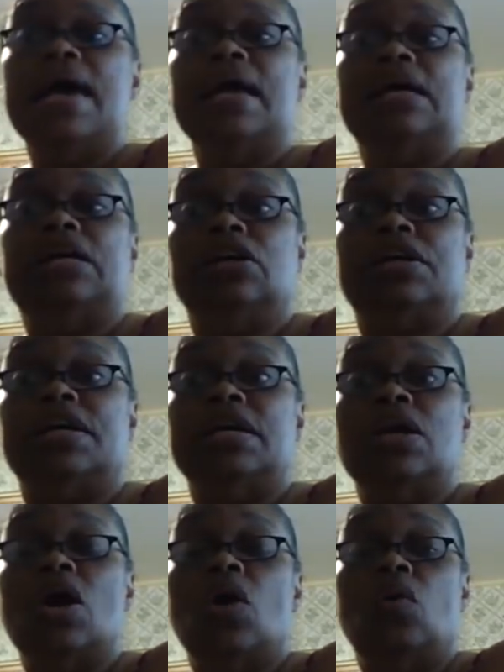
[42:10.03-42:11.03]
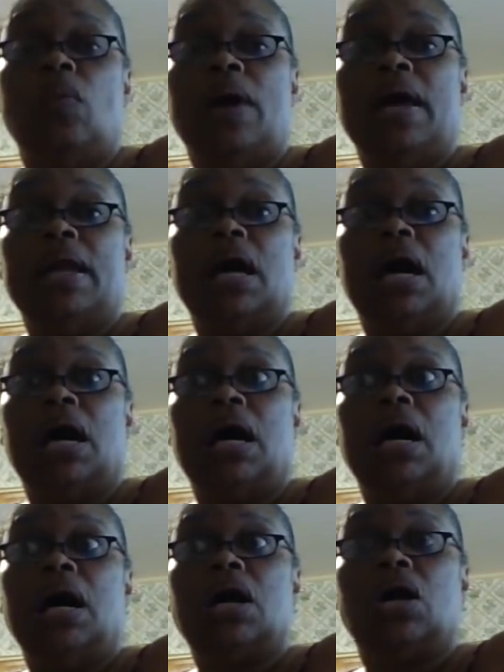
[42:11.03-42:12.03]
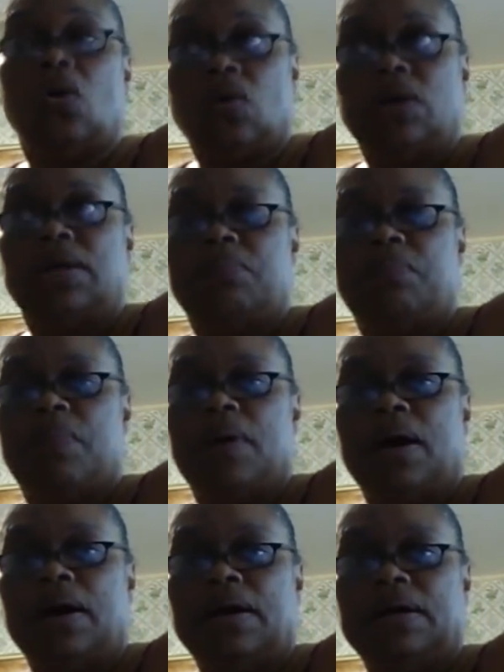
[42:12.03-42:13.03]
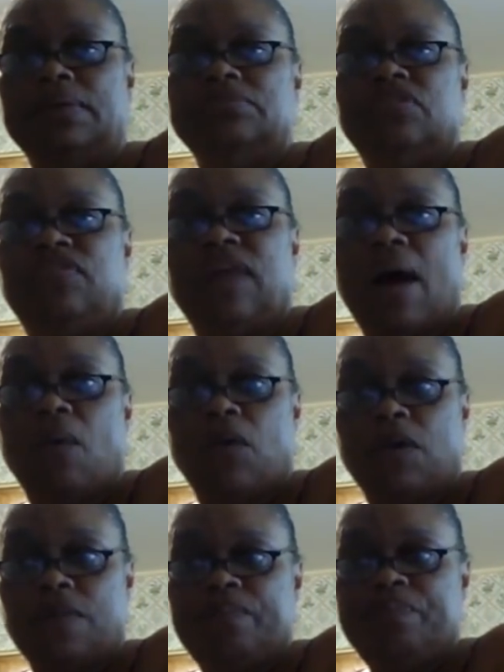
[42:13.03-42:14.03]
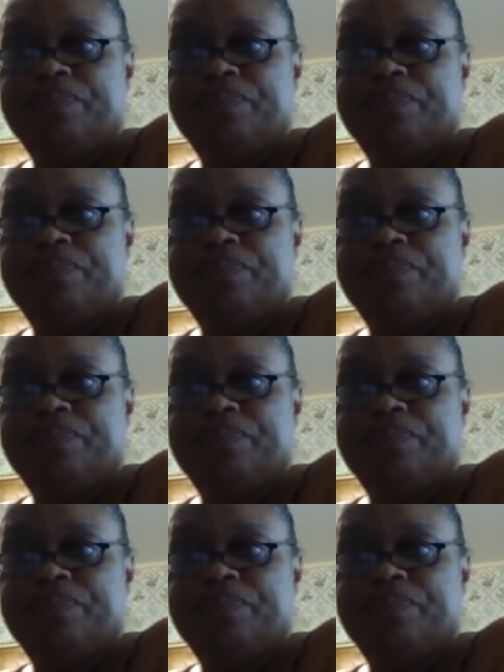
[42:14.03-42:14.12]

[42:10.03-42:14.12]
in cooking with coconut flour,